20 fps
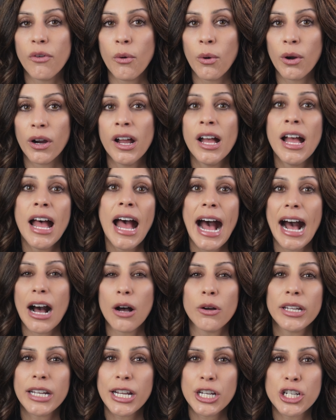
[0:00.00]
Or
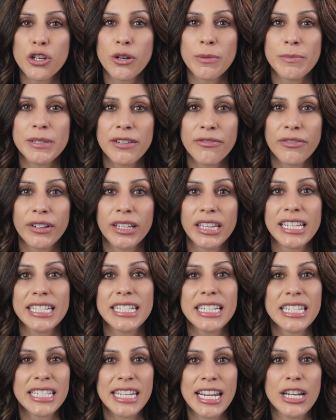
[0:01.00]
how can I show up differently
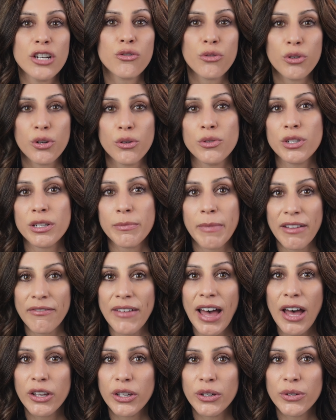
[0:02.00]
to stay true to my
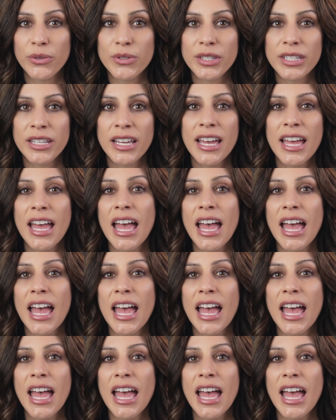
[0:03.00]
values?